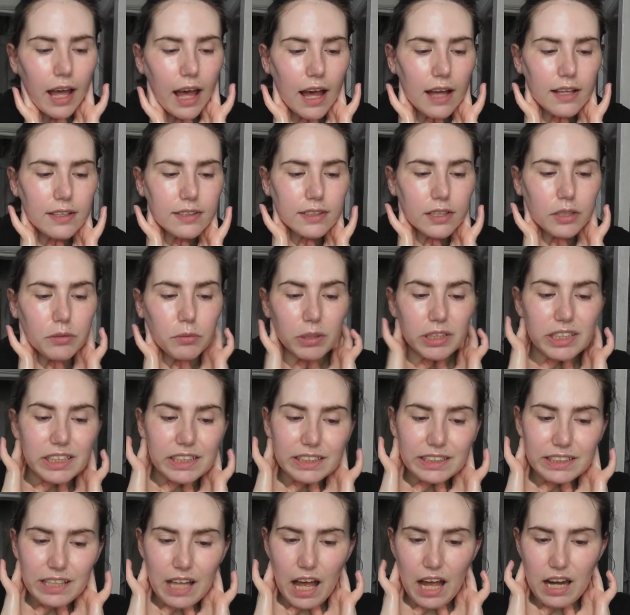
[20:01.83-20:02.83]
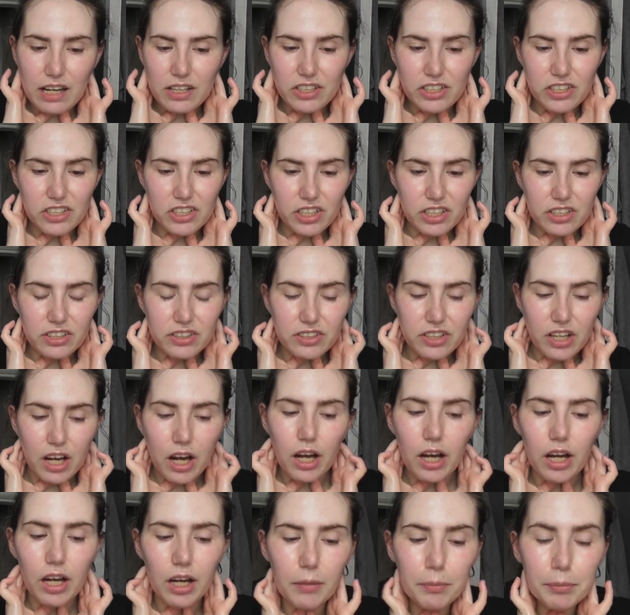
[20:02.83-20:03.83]
acid, which is actually just
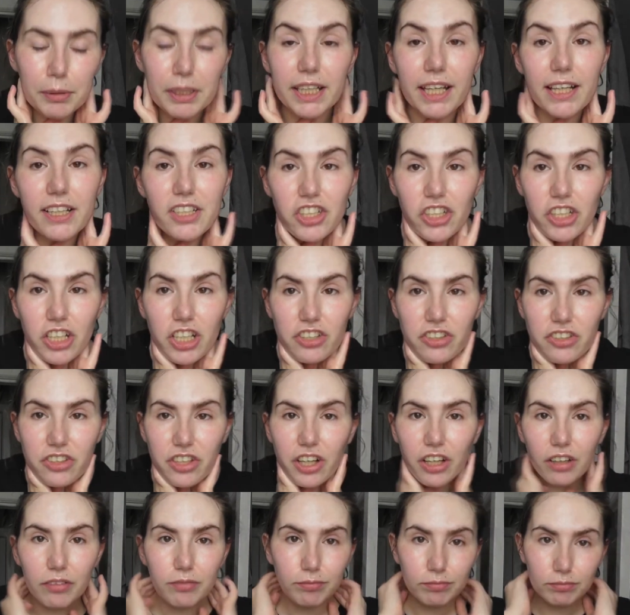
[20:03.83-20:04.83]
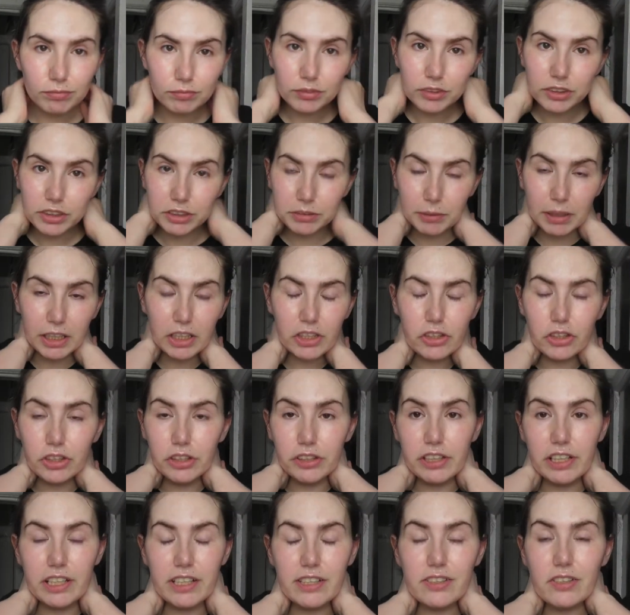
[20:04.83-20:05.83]
a pH adjuster to make sure
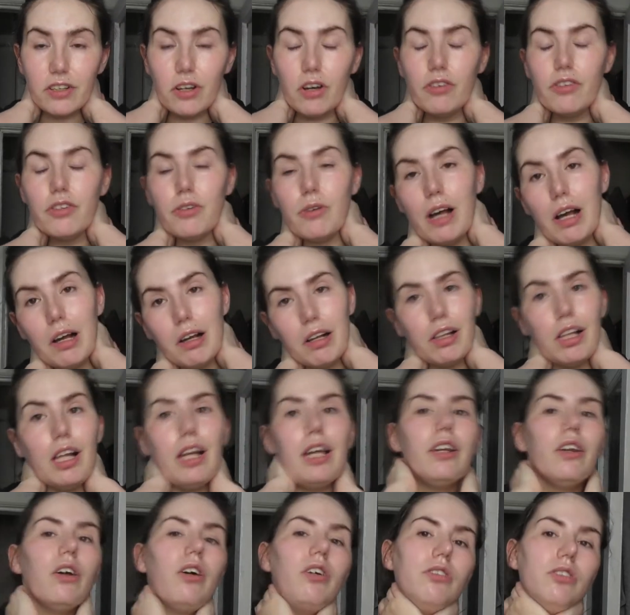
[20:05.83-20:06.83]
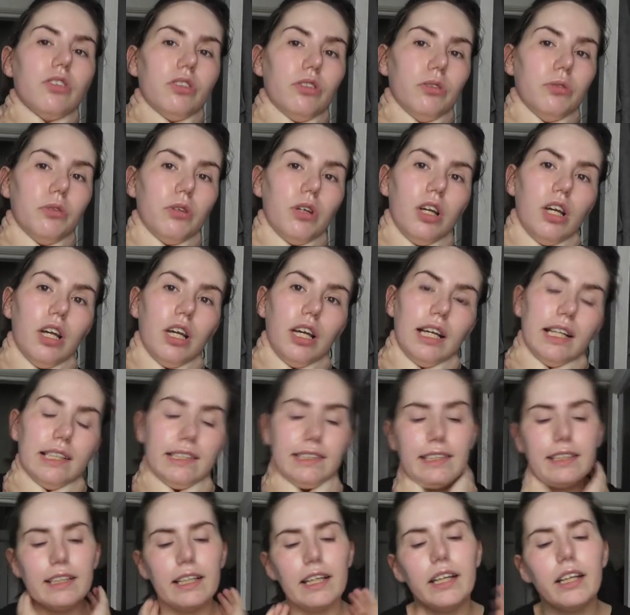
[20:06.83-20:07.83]
that it's not too alkali, not too
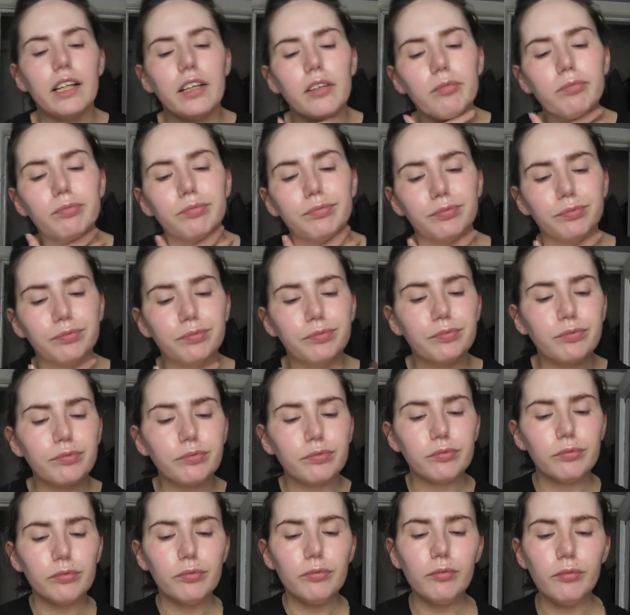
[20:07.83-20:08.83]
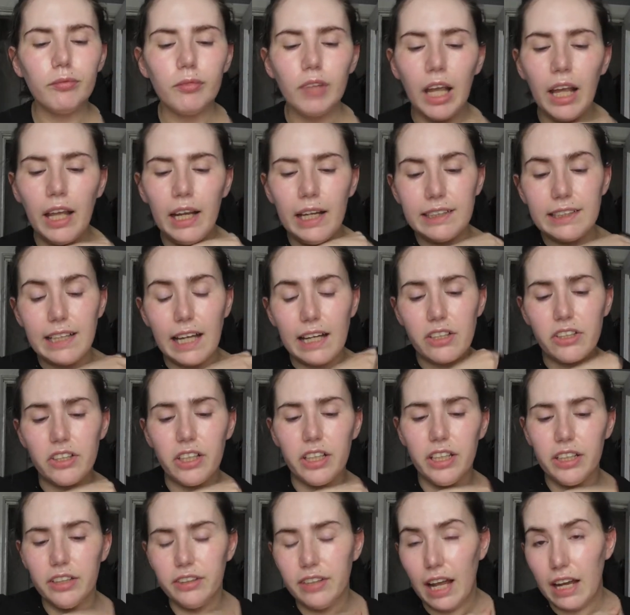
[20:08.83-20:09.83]
acidic, and it's
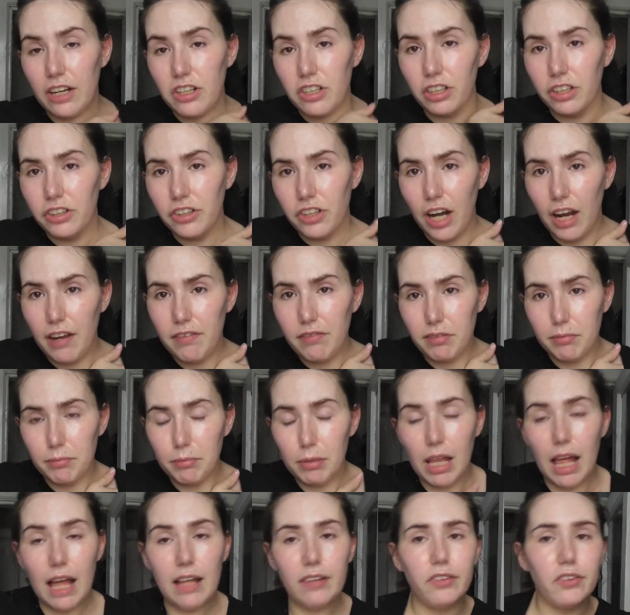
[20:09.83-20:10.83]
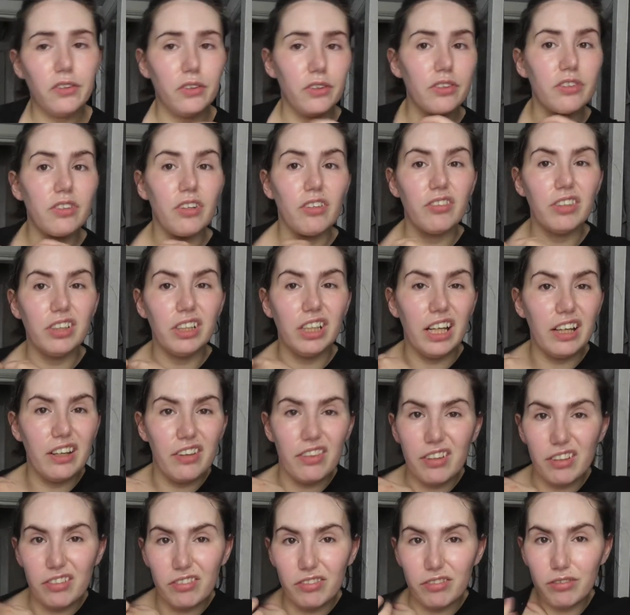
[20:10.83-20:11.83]
actually naturally derived from plants, so it's not really
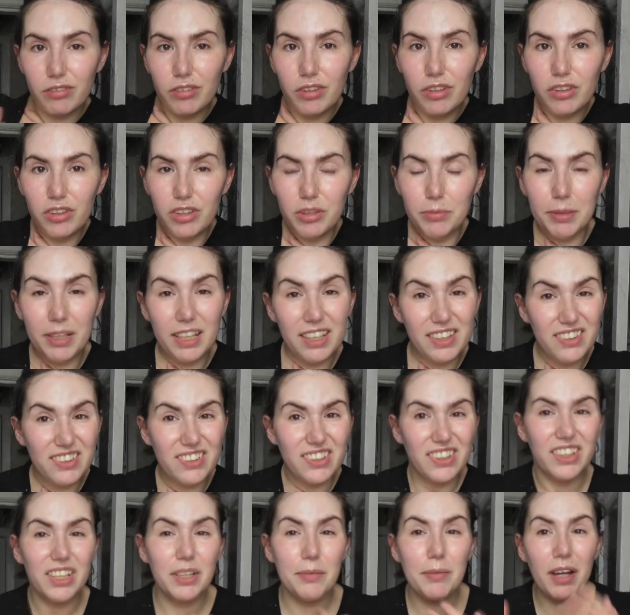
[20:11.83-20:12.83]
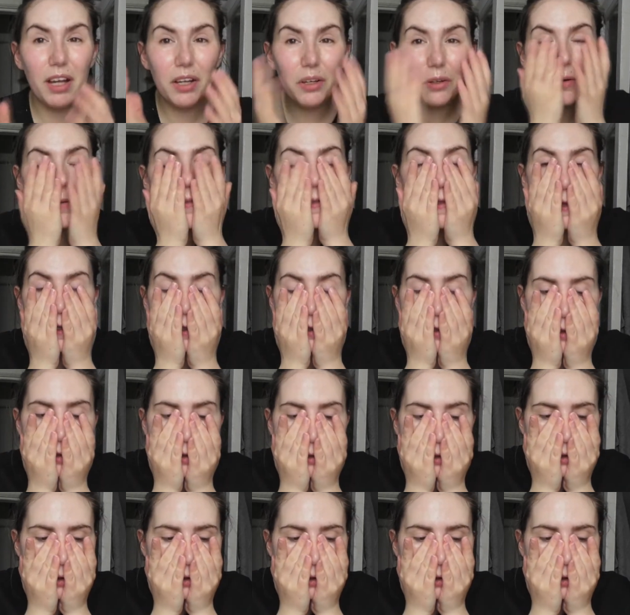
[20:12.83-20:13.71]
anything to be concerned about, I don't think.